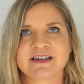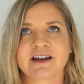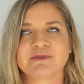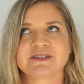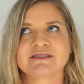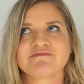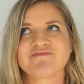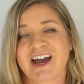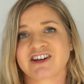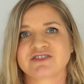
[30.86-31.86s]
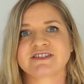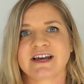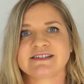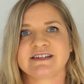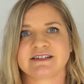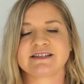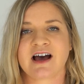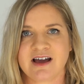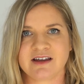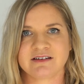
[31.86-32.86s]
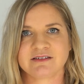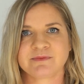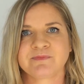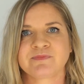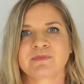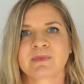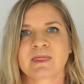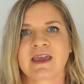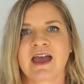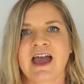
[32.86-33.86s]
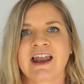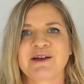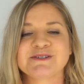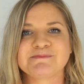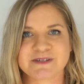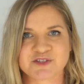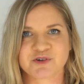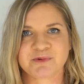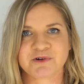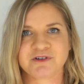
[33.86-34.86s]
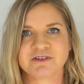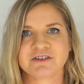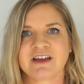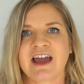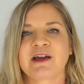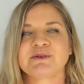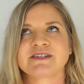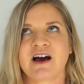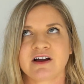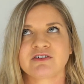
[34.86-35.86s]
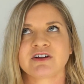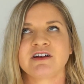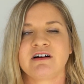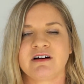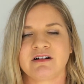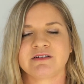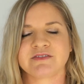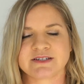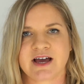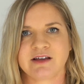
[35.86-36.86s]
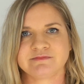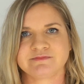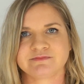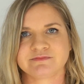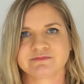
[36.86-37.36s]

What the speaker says: and I was exercising a ton. And I was miserable, and I was hungry all of the time.